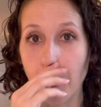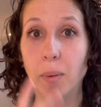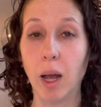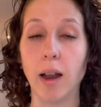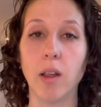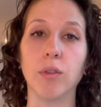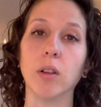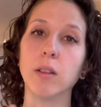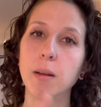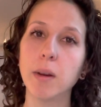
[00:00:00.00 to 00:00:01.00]
But if they're
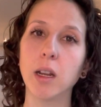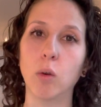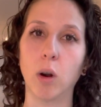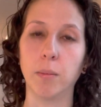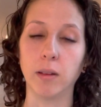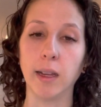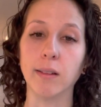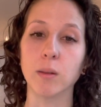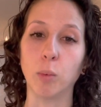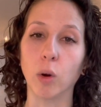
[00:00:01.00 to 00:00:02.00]
limiting core
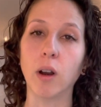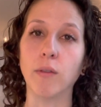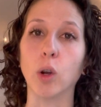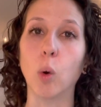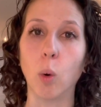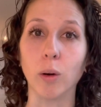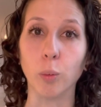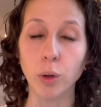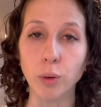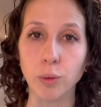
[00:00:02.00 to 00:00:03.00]
beliefs born of a core
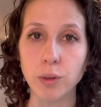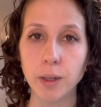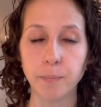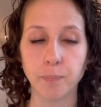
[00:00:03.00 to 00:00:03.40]
wound,